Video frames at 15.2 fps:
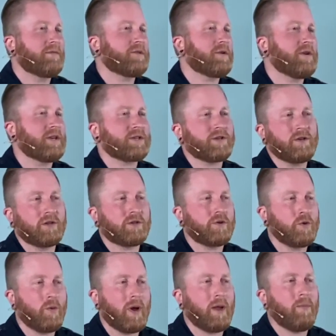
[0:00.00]
of
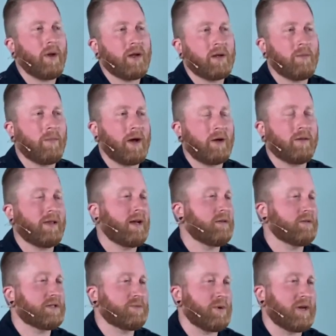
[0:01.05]
traditional two-way
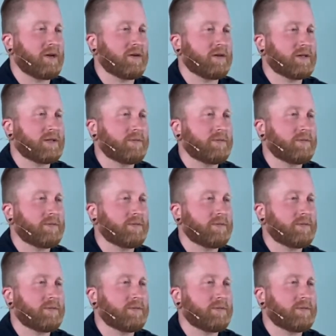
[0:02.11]
pendant-mount loudspeakers.